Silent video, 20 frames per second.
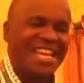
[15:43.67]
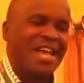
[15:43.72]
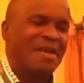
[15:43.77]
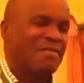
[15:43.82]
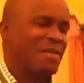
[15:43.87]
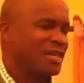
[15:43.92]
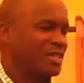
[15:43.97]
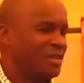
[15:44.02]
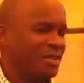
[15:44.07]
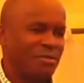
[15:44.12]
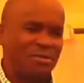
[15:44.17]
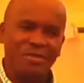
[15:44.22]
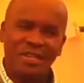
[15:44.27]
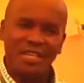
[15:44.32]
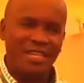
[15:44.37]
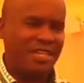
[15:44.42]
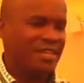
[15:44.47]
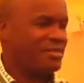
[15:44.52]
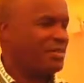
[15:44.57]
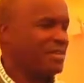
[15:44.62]
But
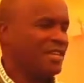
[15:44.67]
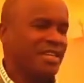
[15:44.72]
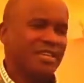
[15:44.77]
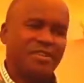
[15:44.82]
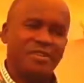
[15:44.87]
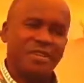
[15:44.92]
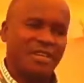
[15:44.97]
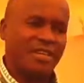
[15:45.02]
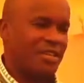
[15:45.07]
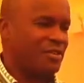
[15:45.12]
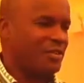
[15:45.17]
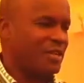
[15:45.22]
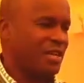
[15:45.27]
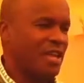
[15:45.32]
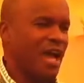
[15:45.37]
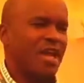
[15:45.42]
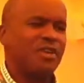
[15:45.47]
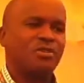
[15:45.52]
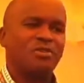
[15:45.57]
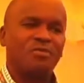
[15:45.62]
really, really, really,
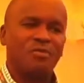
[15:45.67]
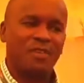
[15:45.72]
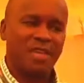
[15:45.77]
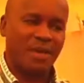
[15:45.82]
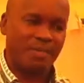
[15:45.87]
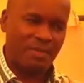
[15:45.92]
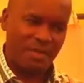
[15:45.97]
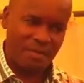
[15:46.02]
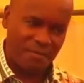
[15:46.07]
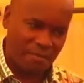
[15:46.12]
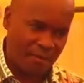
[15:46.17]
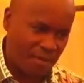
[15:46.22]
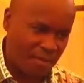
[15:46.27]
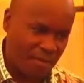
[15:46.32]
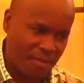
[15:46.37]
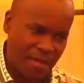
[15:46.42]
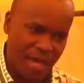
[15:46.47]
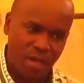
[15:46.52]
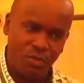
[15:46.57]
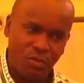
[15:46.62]
really. And you've kept the faith.
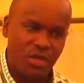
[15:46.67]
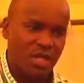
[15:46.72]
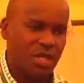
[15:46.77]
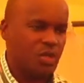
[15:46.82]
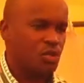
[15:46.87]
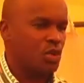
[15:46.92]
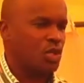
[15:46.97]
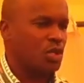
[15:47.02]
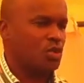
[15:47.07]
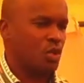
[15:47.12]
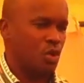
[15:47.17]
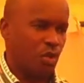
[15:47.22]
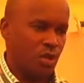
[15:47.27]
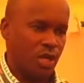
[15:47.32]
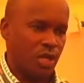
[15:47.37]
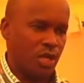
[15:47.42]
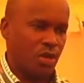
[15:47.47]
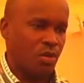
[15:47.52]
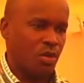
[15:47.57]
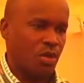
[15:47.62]
And we just want to
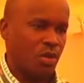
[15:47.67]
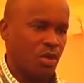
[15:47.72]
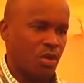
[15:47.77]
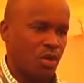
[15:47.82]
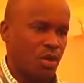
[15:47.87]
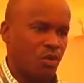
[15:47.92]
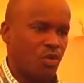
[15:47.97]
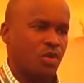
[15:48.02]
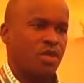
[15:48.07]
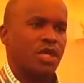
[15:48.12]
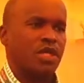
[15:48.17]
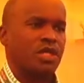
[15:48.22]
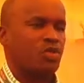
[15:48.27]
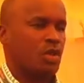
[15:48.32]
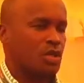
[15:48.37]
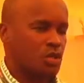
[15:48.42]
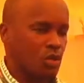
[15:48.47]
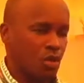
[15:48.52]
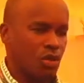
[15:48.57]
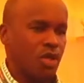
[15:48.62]
honor you. We just
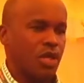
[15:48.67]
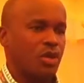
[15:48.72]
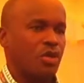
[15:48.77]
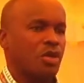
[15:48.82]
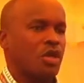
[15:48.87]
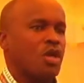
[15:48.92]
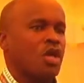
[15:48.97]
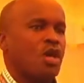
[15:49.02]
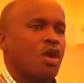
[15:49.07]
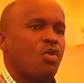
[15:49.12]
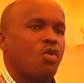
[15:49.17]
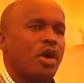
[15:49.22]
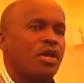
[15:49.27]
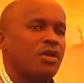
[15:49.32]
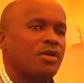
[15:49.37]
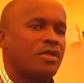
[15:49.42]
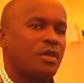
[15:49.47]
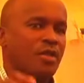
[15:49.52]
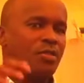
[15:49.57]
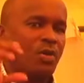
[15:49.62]
want to honor you. One
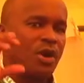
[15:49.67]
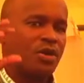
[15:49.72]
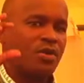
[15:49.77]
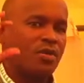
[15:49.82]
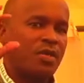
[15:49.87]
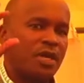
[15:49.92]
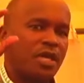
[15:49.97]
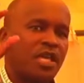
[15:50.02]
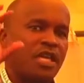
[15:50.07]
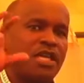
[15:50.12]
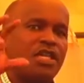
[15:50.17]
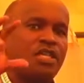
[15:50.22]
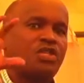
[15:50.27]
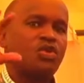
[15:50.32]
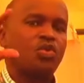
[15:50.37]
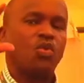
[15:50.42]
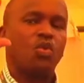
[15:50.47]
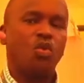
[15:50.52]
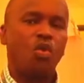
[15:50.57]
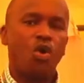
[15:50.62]
of the keys
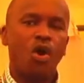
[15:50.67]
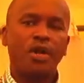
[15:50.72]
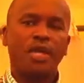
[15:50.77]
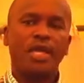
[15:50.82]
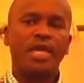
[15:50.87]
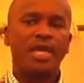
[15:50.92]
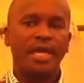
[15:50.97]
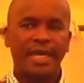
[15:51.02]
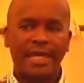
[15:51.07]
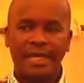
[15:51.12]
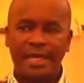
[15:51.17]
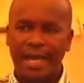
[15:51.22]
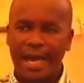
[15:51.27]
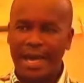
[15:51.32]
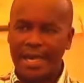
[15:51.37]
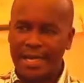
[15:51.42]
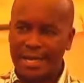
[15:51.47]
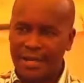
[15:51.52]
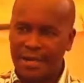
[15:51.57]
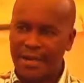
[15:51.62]
to walking in
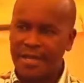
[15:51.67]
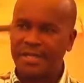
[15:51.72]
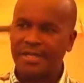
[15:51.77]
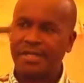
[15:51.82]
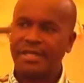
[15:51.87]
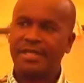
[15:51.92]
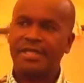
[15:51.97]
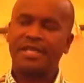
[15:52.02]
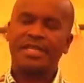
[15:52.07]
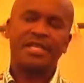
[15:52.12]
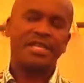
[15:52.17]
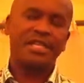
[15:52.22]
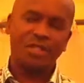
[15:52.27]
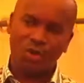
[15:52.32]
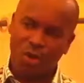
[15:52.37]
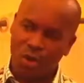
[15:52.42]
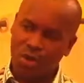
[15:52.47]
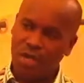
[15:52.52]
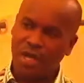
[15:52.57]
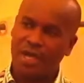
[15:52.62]
a grace is
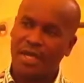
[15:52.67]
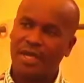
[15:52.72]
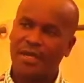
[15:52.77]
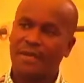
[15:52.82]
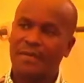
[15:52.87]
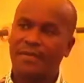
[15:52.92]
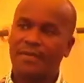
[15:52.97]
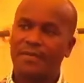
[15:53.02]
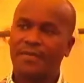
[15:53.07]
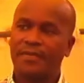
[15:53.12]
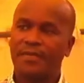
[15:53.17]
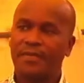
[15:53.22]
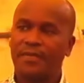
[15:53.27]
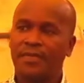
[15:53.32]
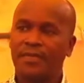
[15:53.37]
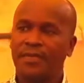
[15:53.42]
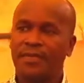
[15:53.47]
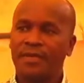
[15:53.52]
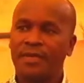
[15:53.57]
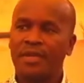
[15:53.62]
honor.
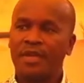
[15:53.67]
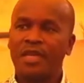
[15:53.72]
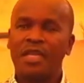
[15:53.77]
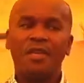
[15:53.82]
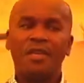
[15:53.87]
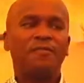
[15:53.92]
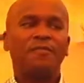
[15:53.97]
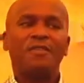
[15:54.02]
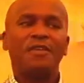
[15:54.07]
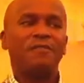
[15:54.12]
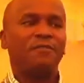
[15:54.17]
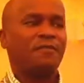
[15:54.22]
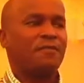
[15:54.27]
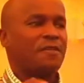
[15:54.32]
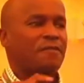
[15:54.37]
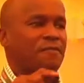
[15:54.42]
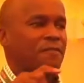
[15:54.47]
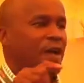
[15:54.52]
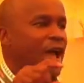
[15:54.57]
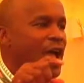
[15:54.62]

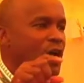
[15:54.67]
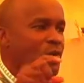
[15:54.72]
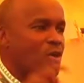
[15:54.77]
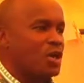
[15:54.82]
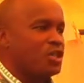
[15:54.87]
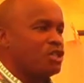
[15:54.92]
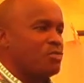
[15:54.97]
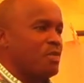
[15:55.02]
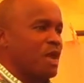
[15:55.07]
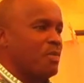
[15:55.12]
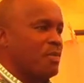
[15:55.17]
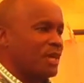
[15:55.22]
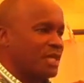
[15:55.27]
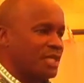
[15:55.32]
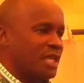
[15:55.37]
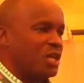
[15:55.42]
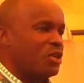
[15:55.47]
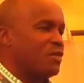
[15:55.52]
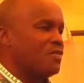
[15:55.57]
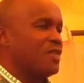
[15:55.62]
If I want to be a
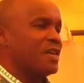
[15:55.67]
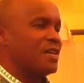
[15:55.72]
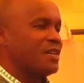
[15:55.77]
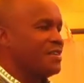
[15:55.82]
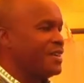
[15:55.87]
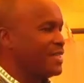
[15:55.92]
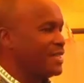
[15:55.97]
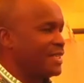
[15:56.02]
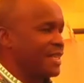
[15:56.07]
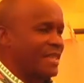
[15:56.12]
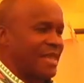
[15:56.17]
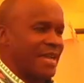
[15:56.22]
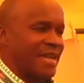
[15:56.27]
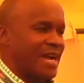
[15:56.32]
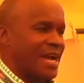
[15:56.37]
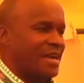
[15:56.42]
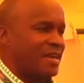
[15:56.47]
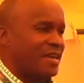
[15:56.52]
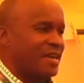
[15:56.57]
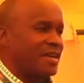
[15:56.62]
partaker of the grace that I
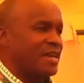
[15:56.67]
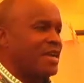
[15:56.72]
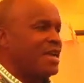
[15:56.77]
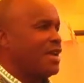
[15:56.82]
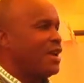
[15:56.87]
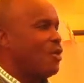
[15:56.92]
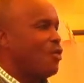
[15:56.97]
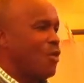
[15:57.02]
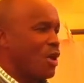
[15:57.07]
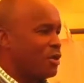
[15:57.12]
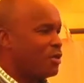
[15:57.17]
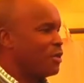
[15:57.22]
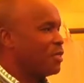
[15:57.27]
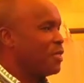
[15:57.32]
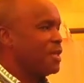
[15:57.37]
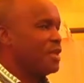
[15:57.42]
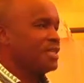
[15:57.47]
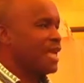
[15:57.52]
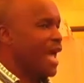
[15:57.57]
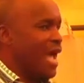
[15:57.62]
carry, one of the
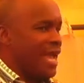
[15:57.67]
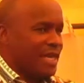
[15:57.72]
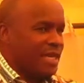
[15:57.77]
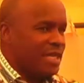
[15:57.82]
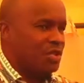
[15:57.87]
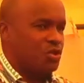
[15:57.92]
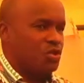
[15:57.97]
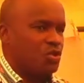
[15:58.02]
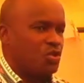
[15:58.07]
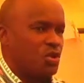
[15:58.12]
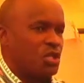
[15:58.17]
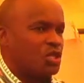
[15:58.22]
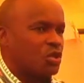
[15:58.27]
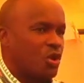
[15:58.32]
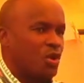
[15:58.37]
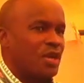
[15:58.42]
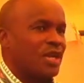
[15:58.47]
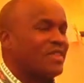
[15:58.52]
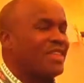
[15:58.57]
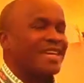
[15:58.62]
things I need to do is honor.